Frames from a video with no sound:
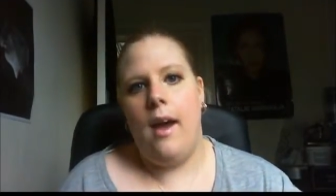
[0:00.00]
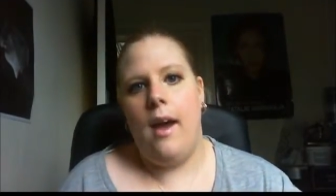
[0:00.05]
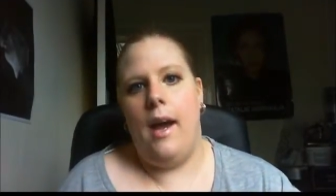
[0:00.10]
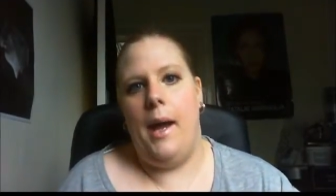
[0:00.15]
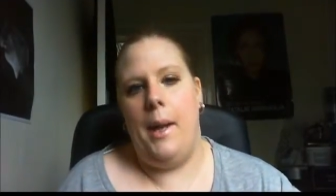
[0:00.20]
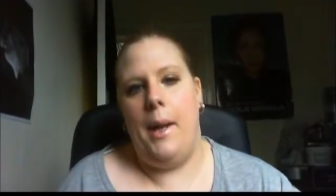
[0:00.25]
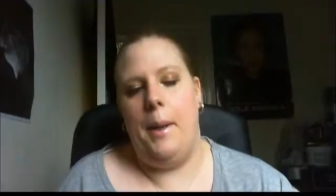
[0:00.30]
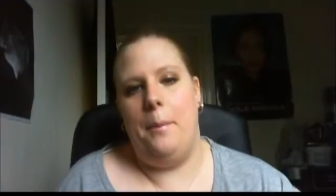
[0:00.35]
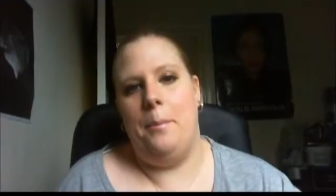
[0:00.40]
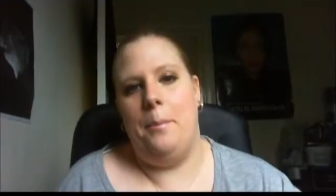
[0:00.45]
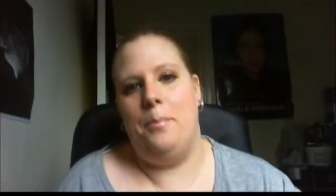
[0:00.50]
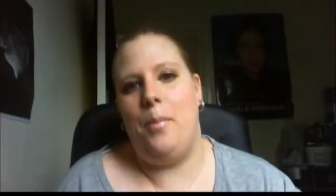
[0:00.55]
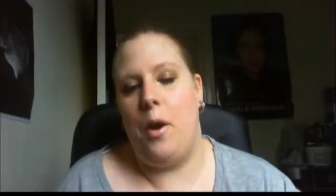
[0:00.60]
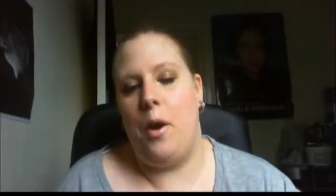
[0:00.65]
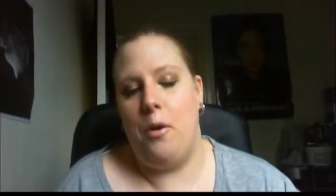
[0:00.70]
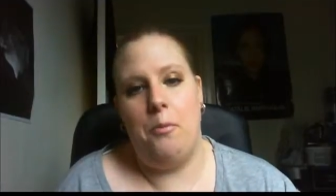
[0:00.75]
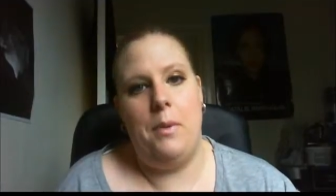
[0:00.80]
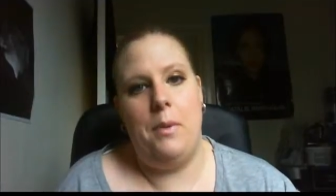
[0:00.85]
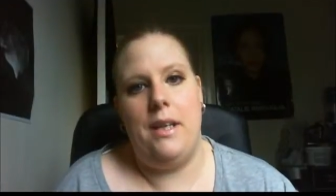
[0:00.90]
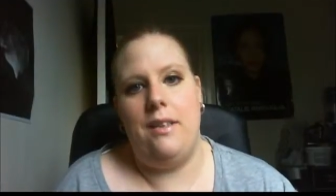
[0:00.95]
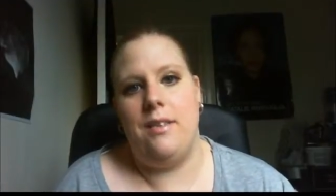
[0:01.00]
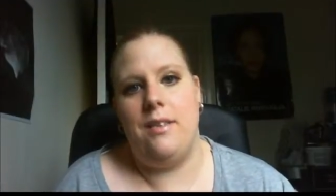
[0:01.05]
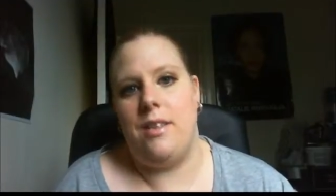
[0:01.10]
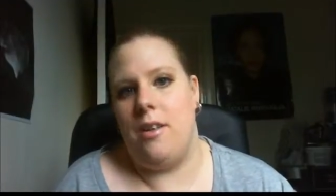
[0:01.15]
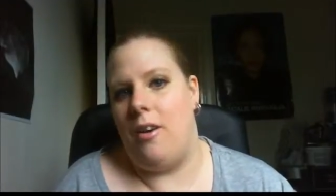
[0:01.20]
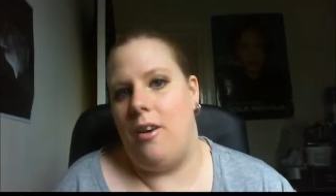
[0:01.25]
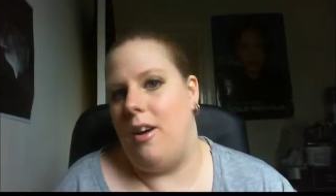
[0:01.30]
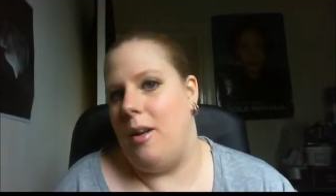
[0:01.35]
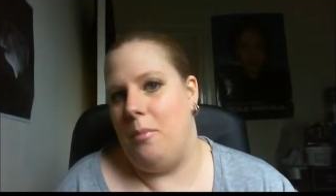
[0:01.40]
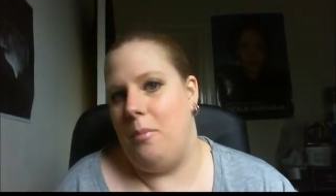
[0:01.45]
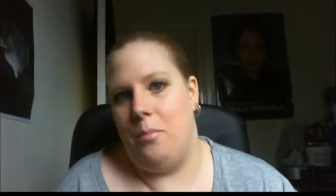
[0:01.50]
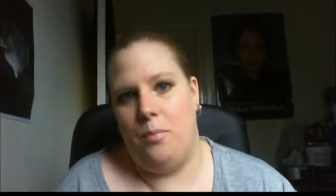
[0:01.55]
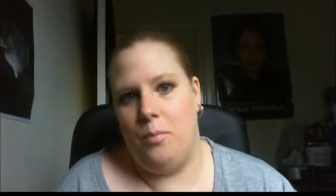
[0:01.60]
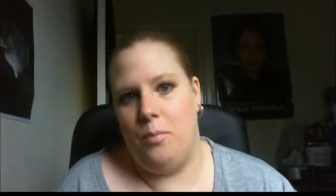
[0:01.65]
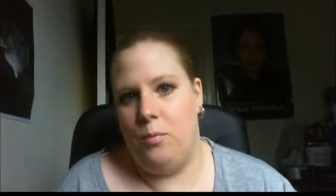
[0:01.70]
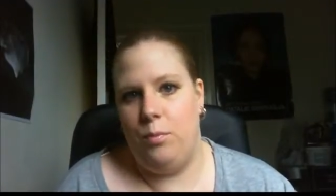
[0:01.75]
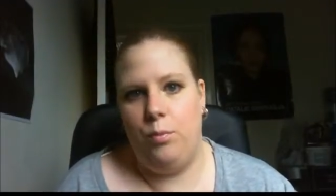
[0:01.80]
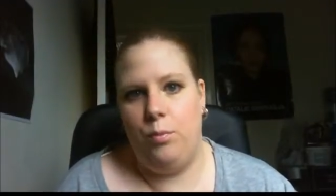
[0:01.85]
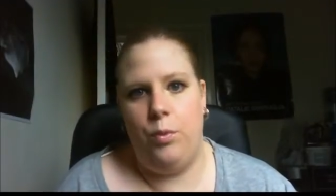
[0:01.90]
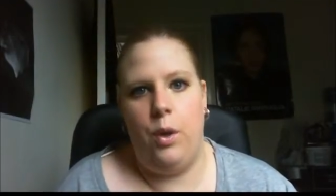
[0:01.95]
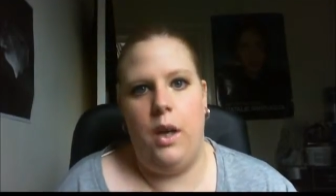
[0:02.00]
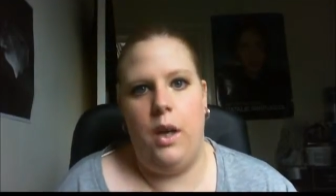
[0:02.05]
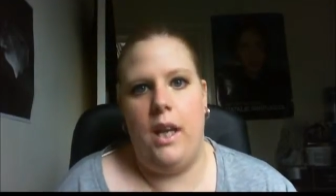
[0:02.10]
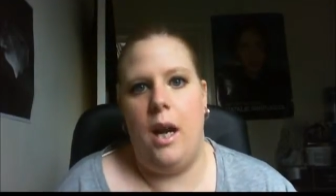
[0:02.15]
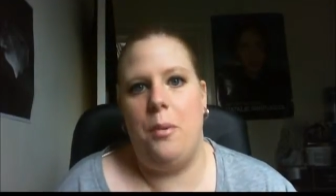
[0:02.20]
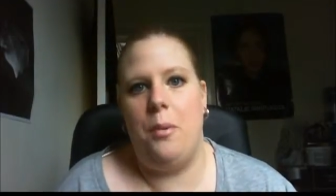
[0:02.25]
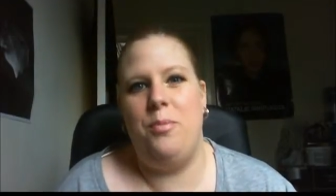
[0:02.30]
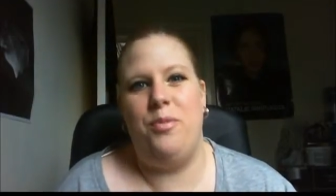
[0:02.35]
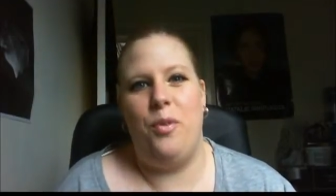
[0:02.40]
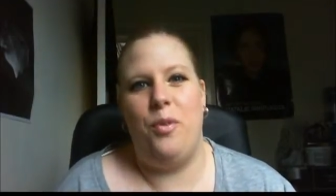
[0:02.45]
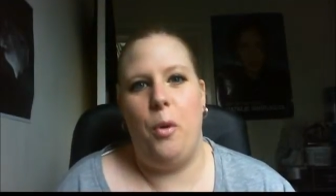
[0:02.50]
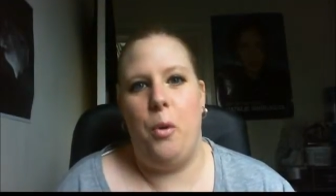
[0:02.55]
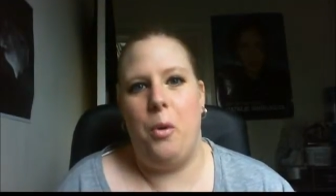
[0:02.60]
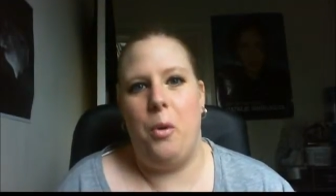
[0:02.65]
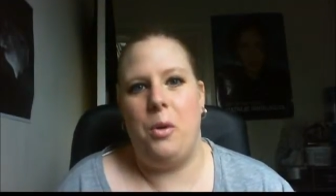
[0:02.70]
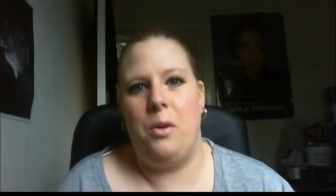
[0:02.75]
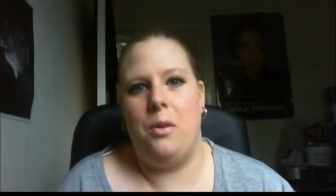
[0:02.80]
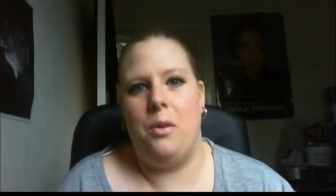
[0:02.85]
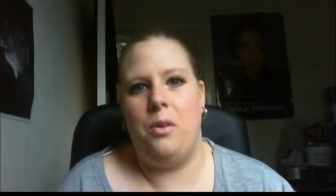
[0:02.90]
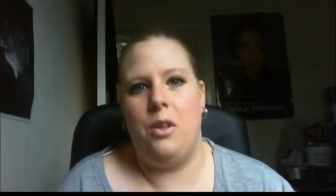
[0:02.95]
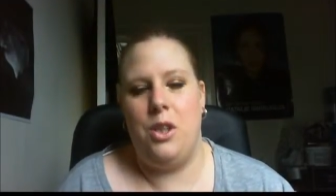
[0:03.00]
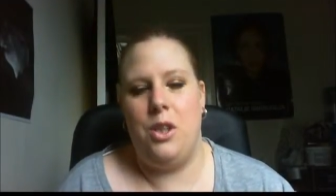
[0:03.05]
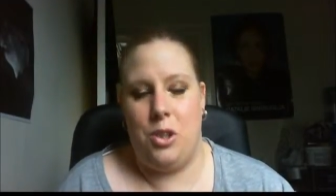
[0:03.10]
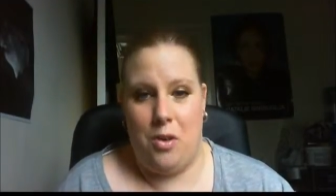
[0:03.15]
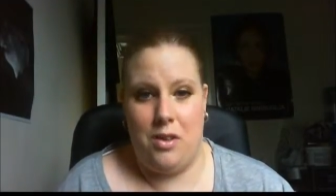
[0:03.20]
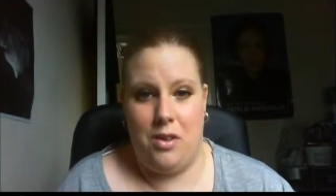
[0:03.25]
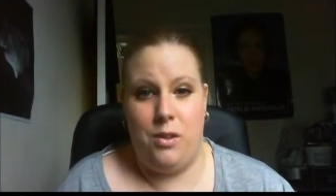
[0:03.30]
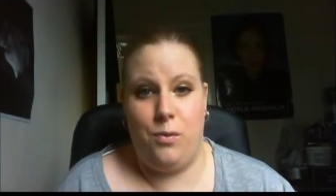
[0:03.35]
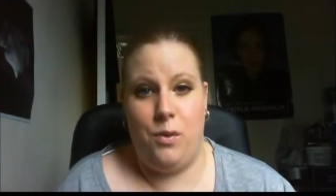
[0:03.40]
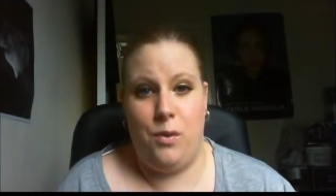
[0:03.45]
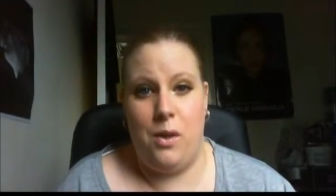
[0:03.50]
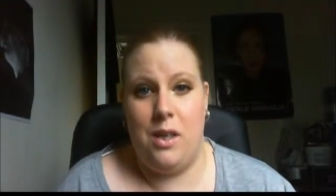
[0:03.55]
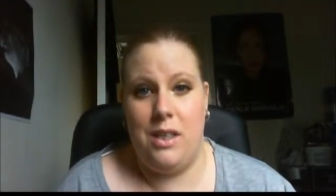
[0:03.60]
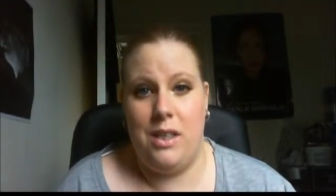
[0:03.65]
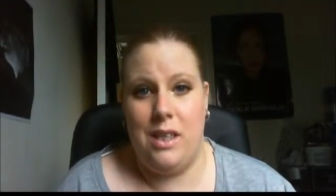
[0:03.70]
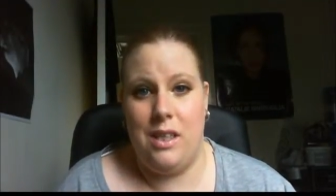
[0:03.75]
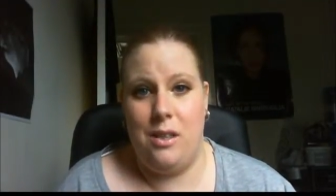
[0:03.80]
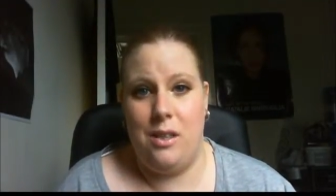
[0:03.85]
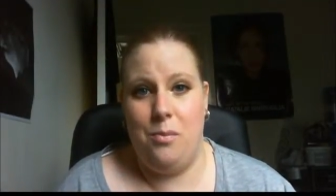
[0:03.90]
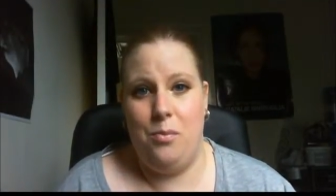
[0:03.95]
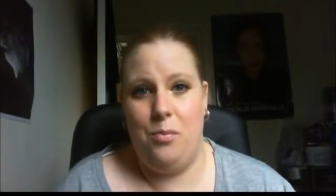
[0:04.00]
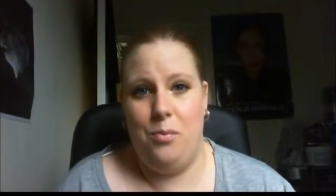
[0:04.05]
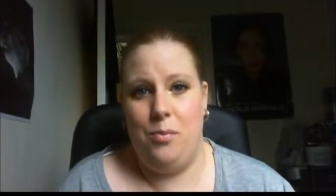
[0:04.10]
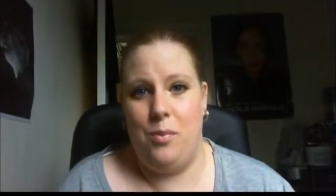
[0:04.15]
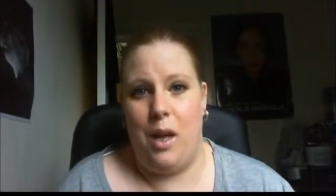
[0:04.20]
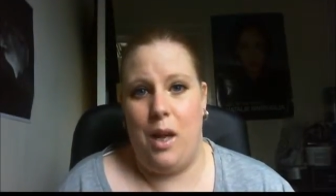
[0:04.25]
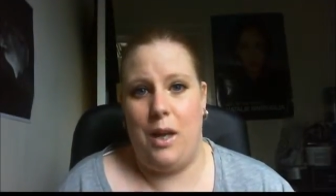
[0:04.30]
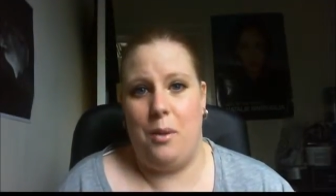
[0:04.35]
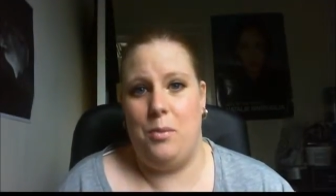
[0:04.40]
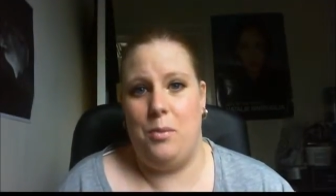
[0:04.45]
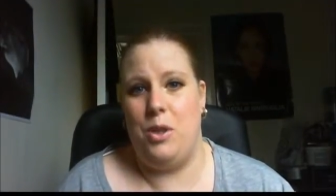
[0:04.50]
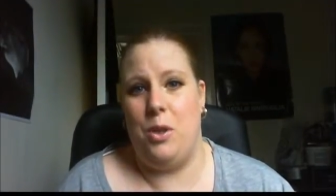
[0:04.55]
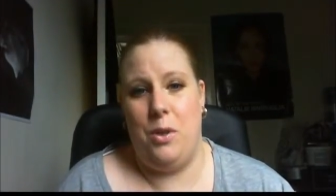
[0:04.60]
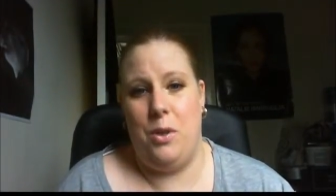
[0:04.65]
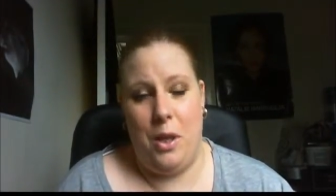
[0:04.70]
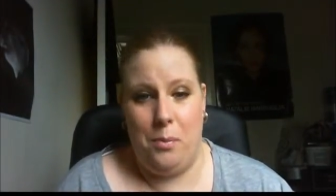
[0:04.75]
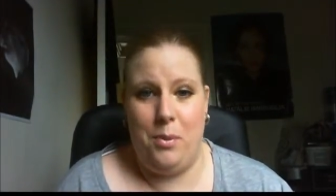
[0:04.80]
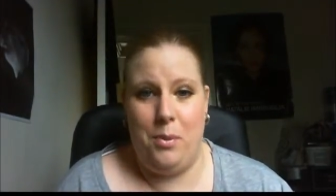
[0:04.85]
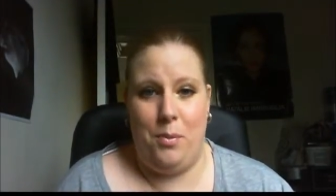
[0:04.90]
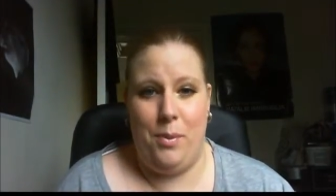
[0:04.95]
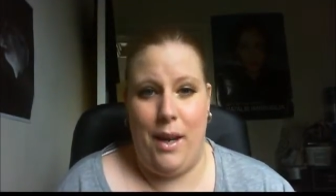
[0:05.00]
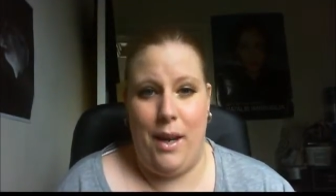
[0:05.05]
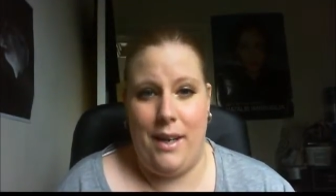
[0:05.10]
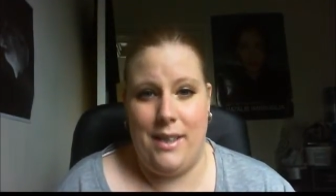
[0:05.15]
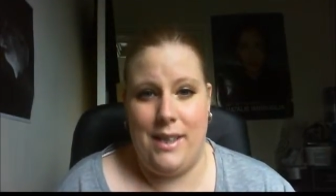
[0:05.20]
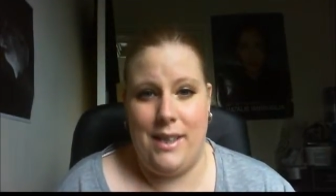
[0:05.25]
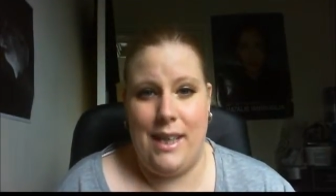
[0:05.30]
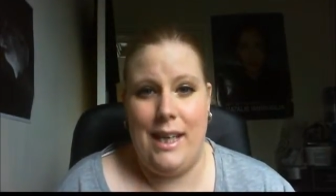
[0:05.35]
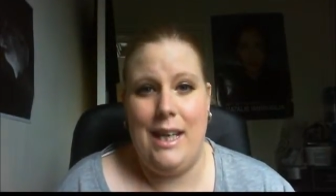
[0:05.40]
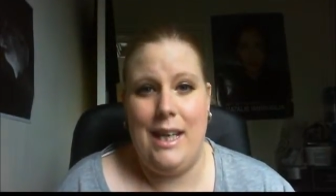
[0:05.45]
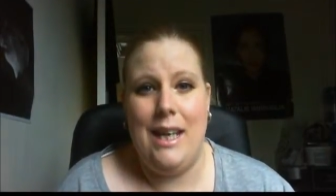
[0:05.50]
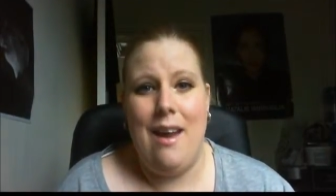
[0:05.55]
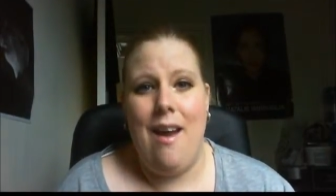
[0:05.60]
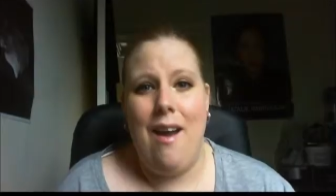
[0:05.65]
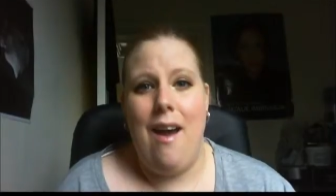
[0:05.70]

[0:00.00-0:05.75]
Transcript: By all means, I'm fully up for constructive criticism and I'm sure there'll be plenty.